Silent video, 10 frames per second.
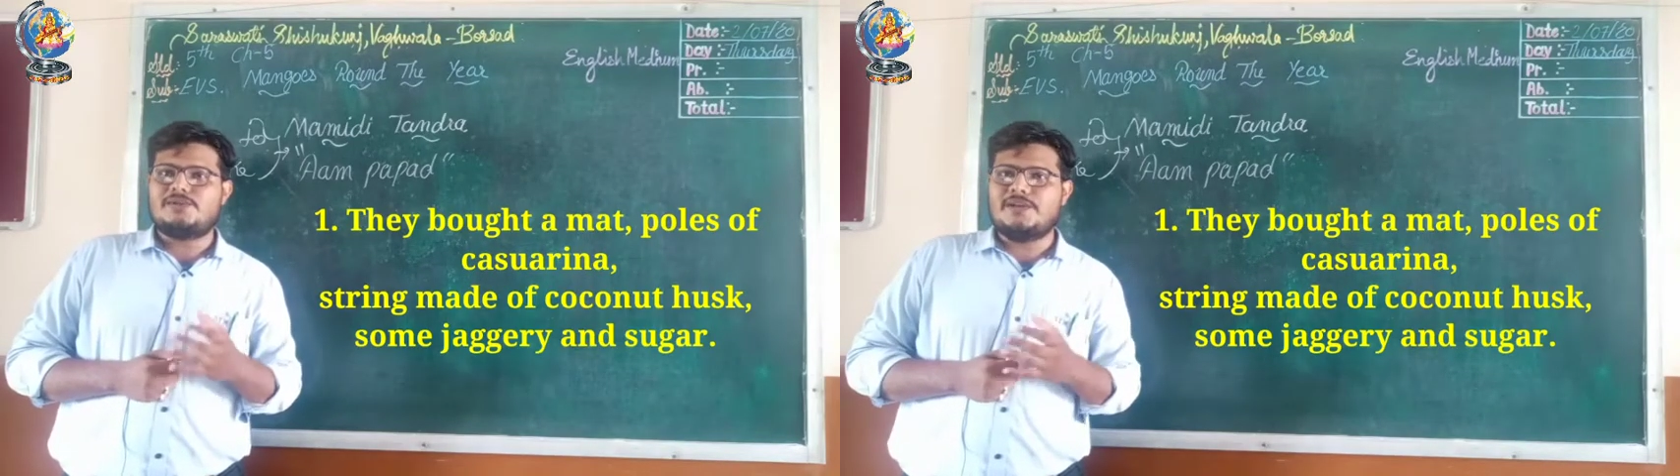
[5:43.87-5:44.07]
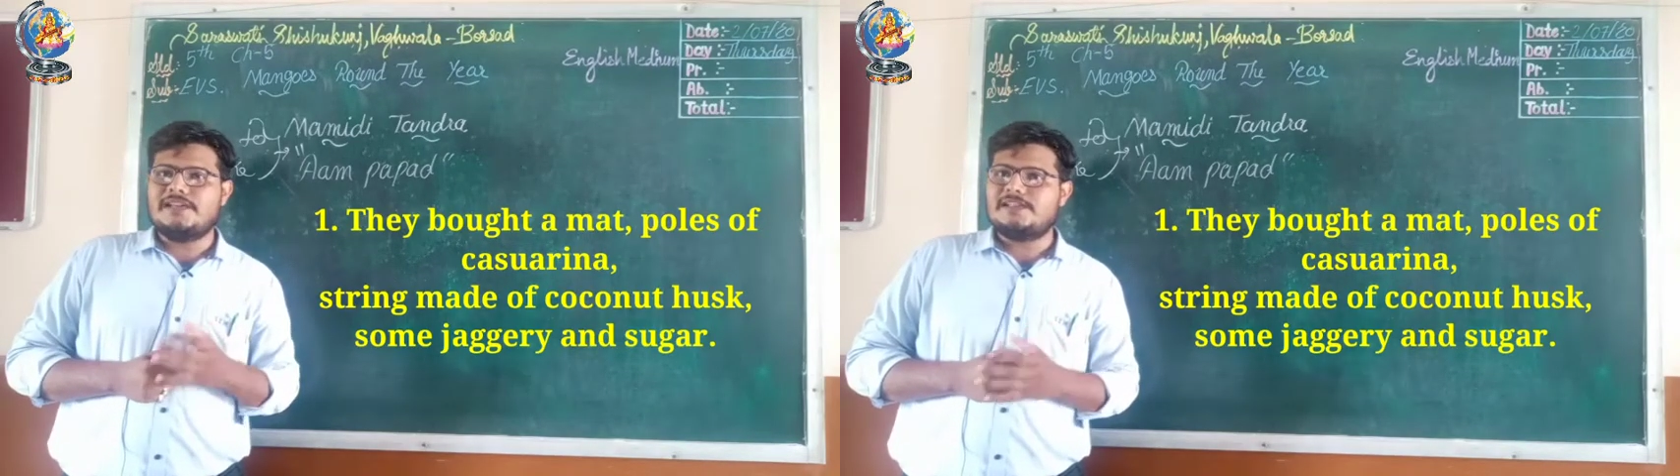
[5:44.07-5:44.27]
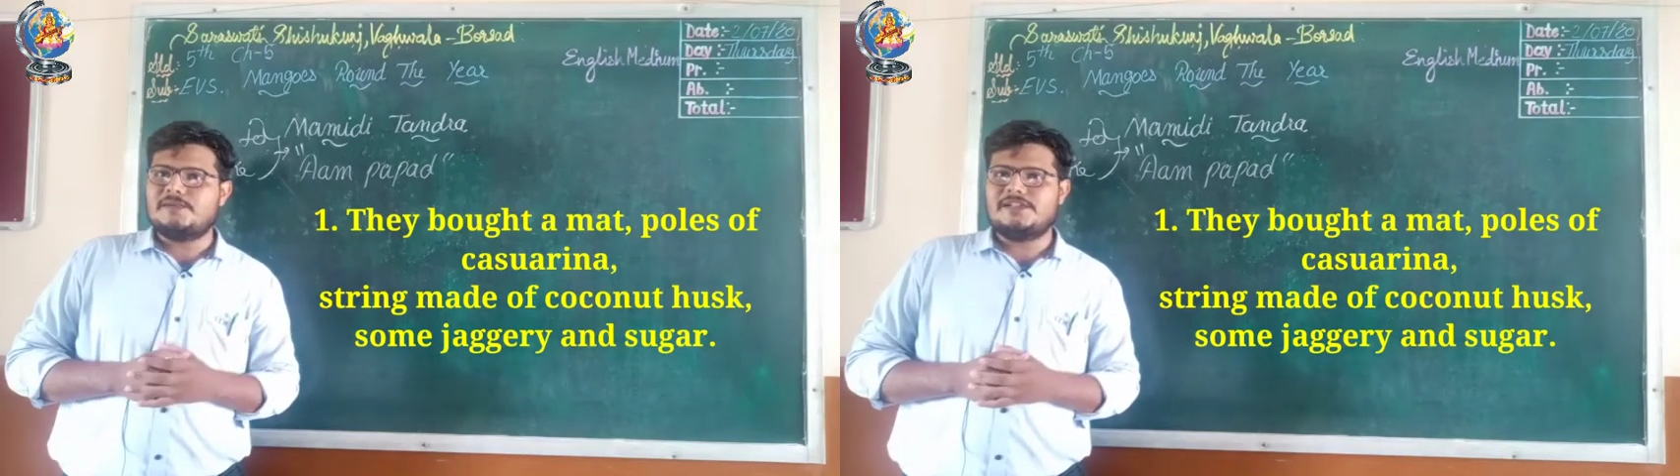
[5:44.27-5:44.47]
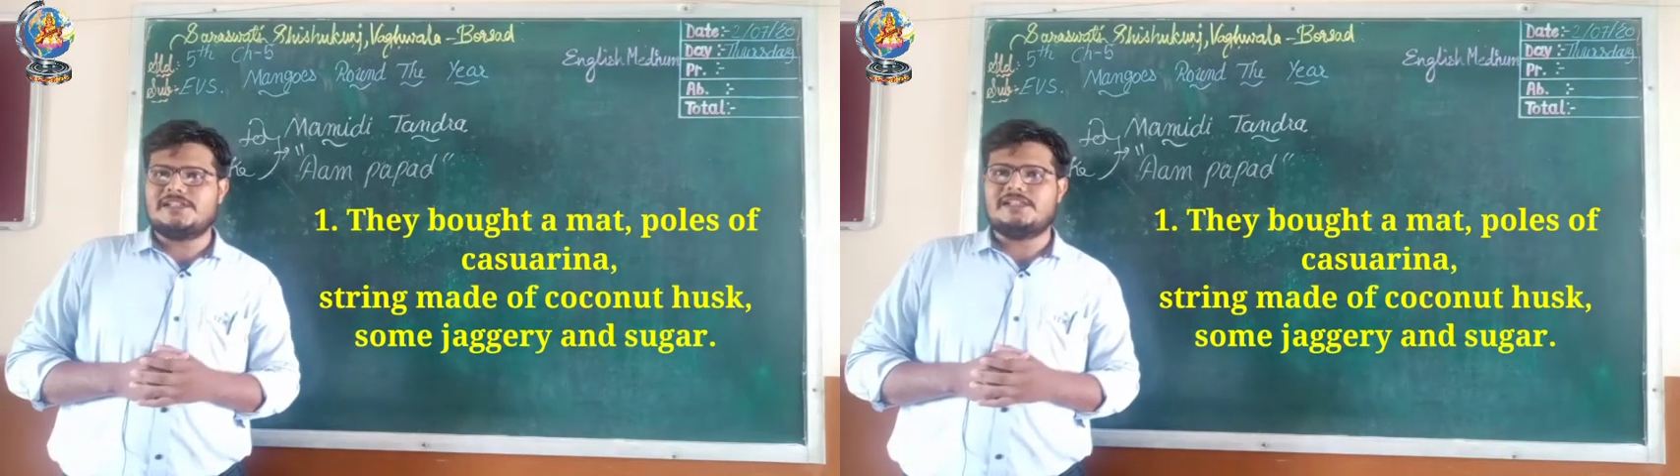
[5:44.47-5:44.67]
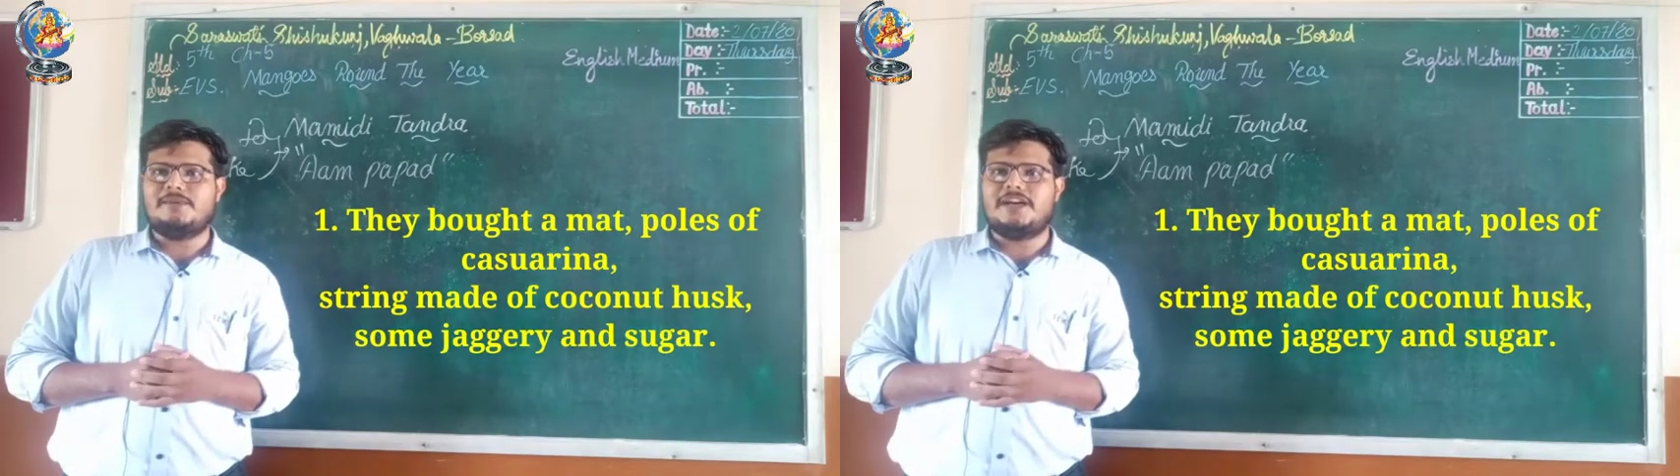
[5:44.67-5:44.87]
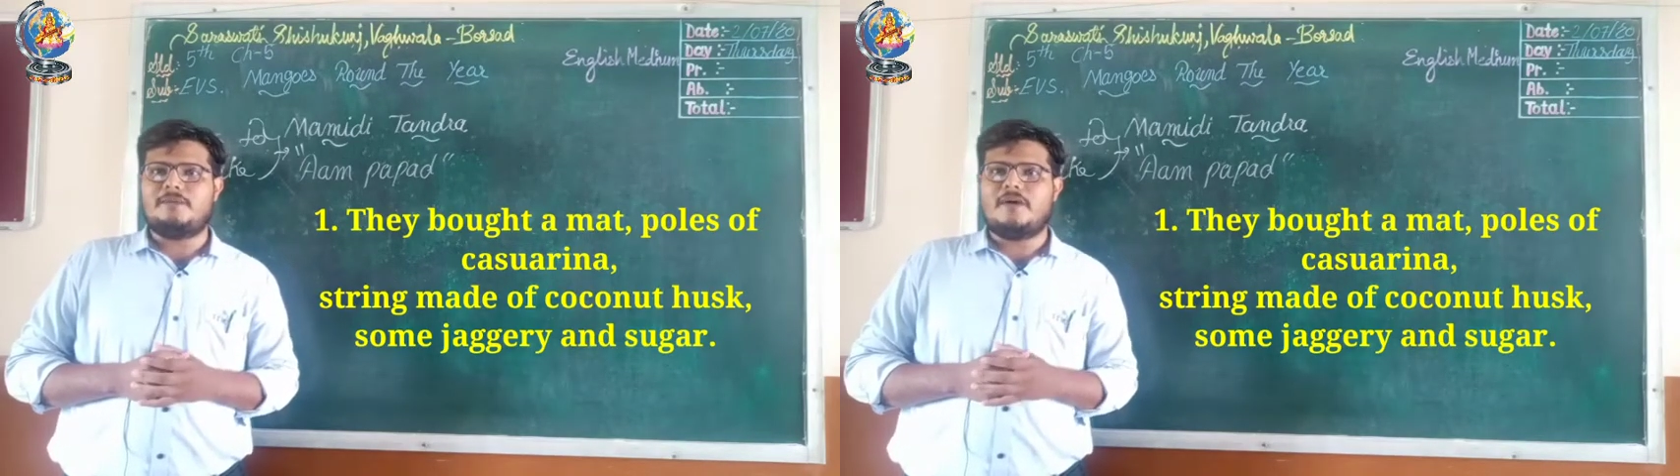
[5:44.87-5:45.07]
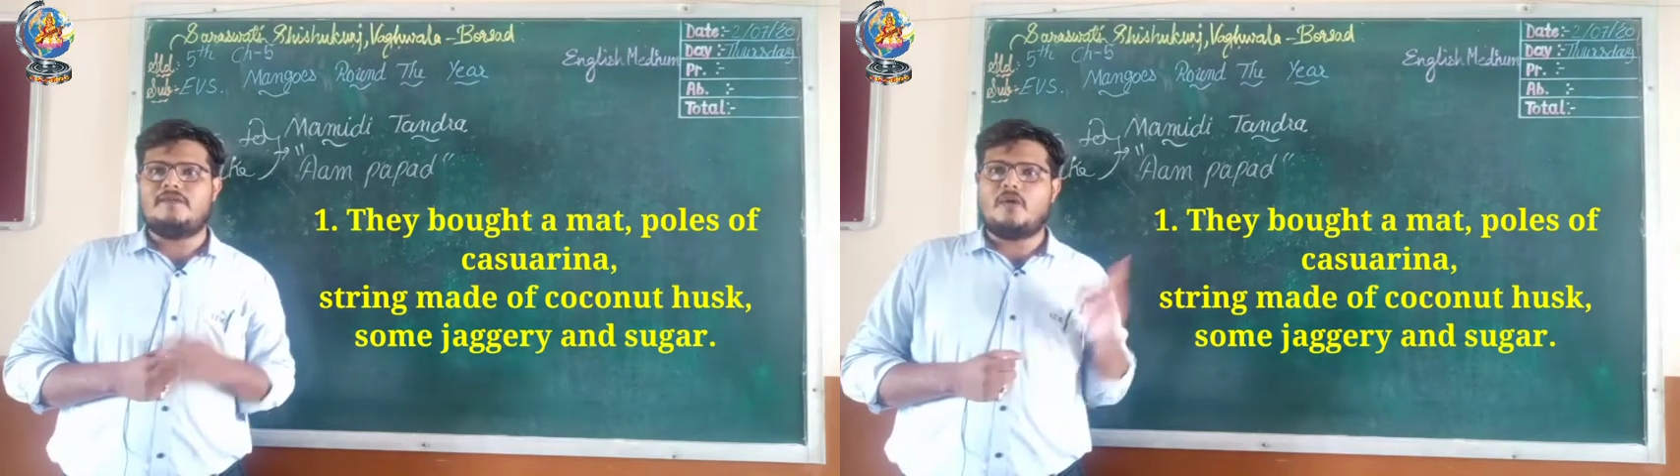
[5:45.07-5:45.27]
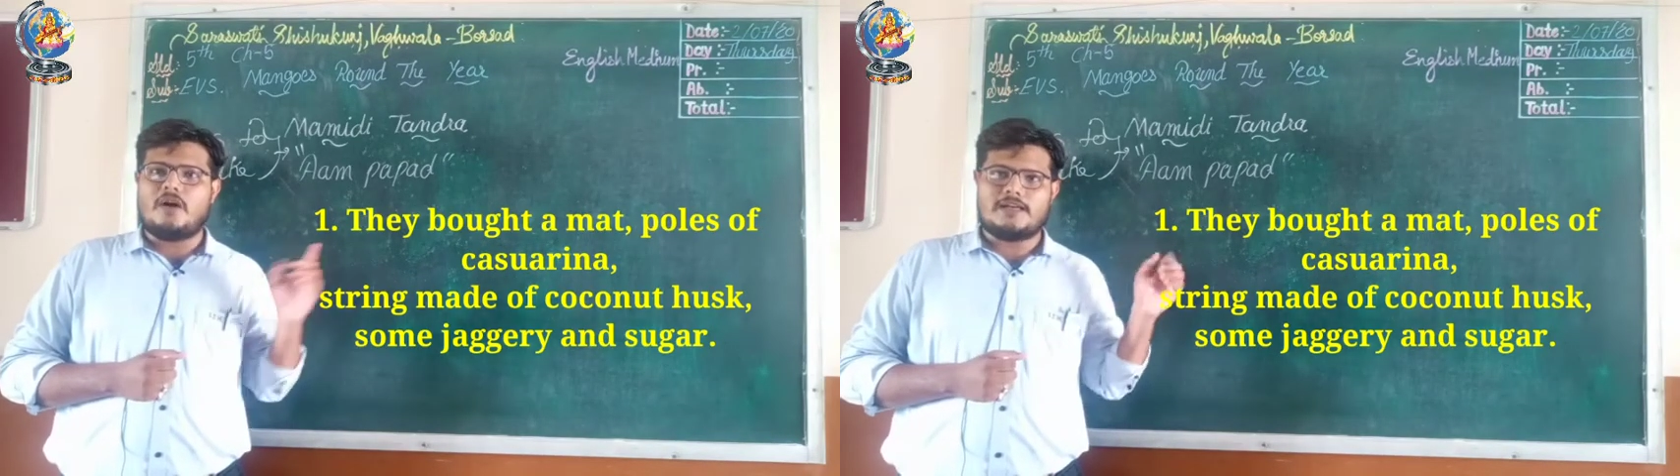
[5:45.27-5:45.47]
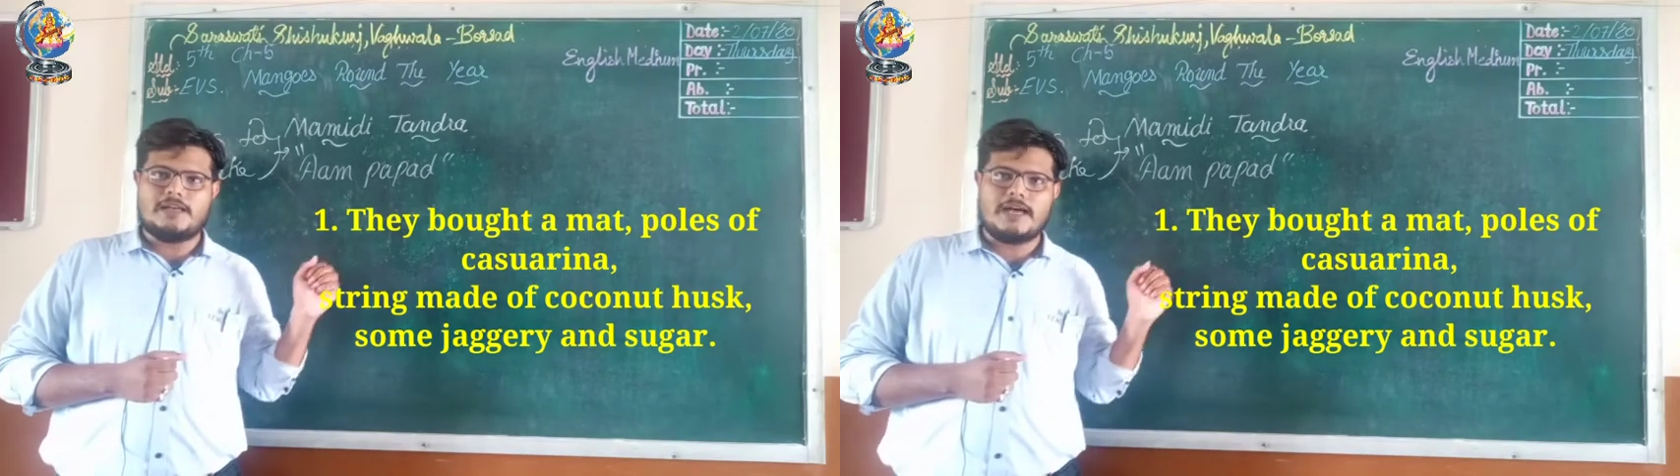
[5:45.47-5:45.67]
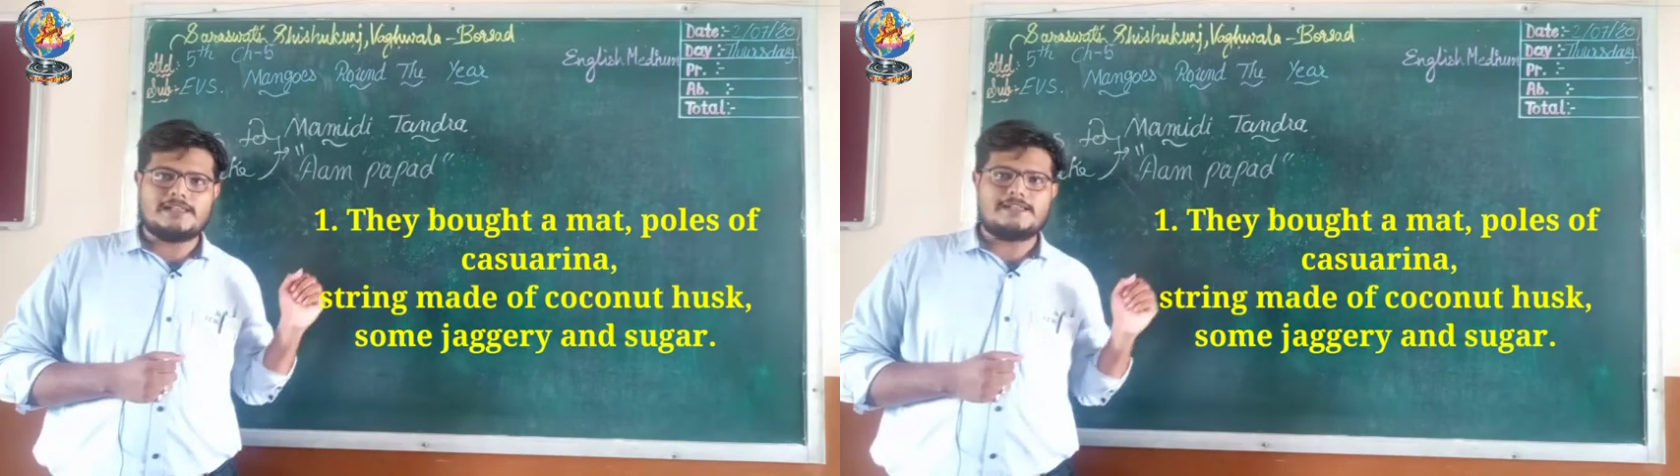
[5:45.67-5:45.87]
strings which is made up of
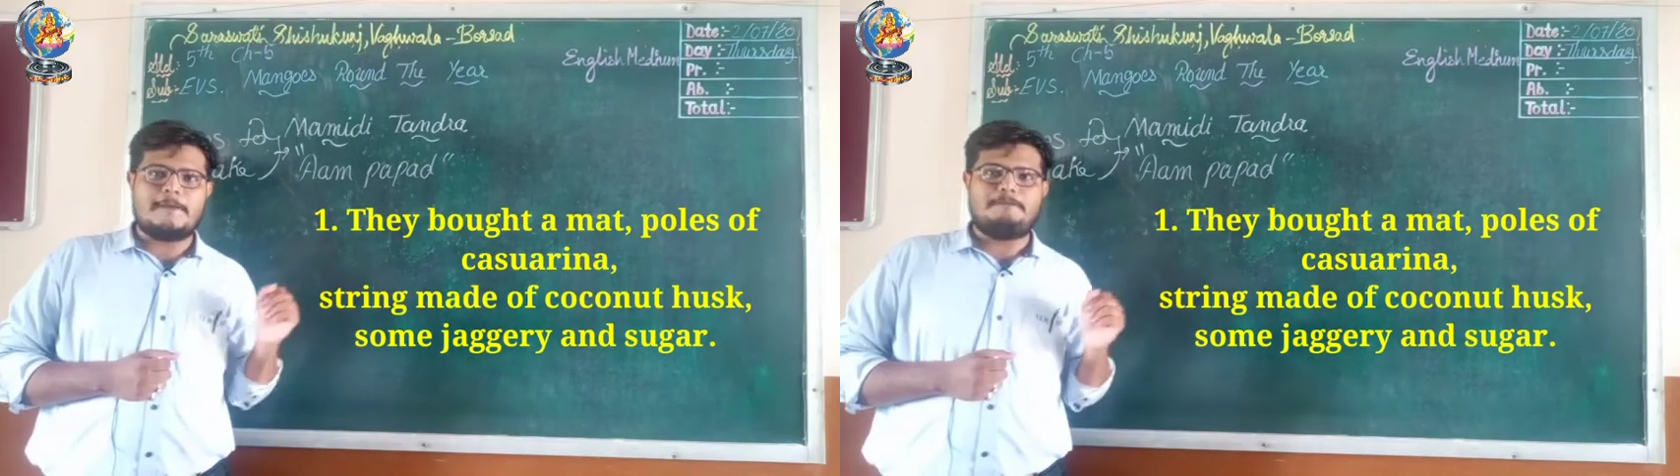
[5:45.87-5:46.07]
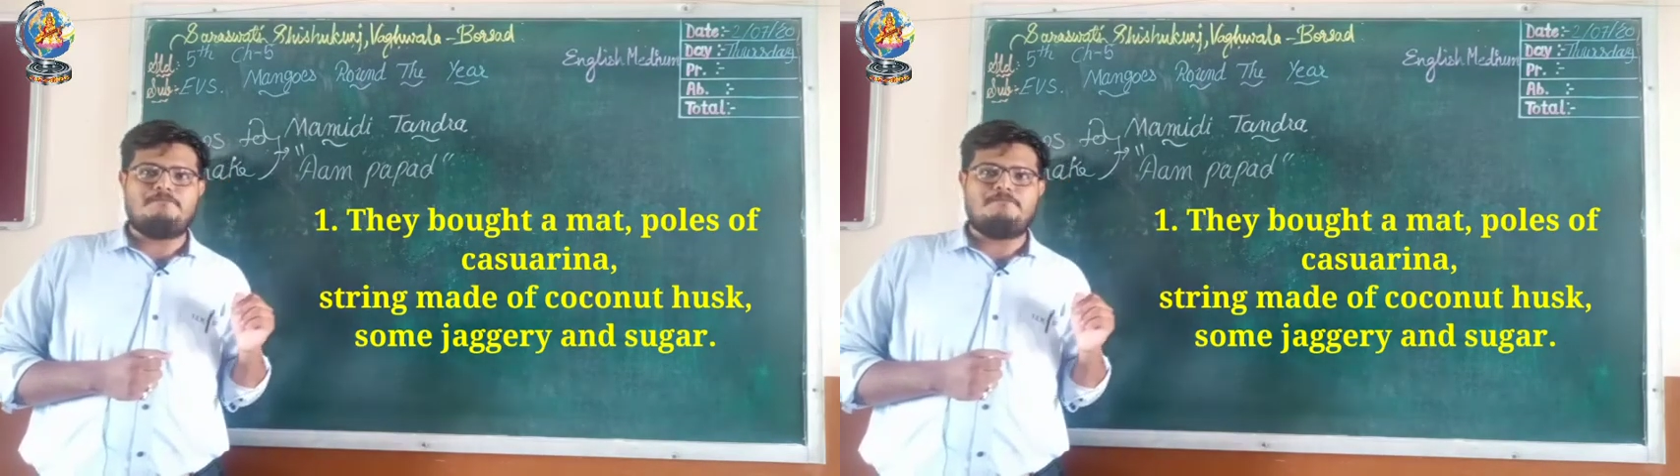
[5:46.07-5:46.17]
cotton husk,